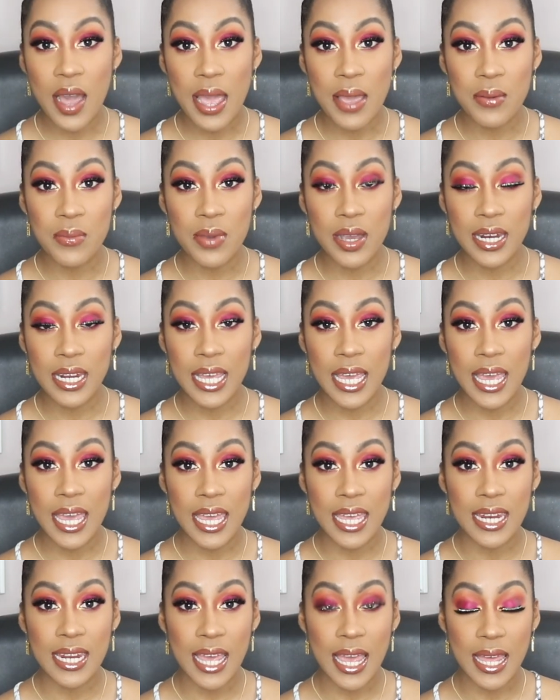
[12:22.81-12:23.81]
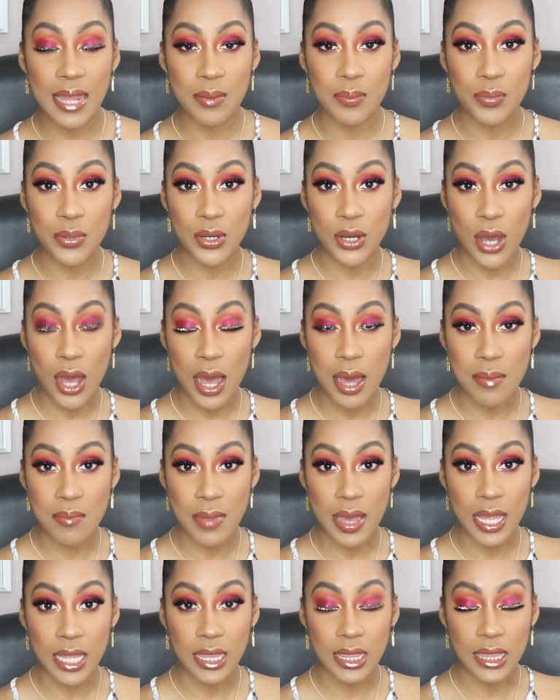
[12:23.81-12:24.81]
I went ahead and put
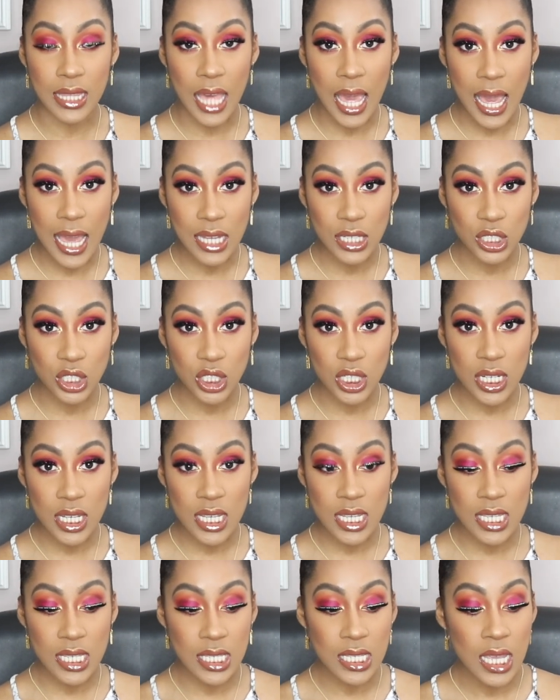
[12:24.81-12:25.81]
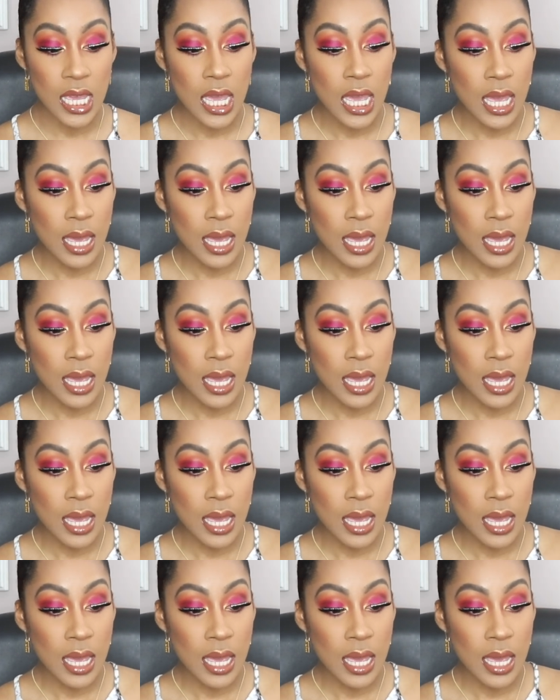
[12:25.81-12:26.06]
on my lashes.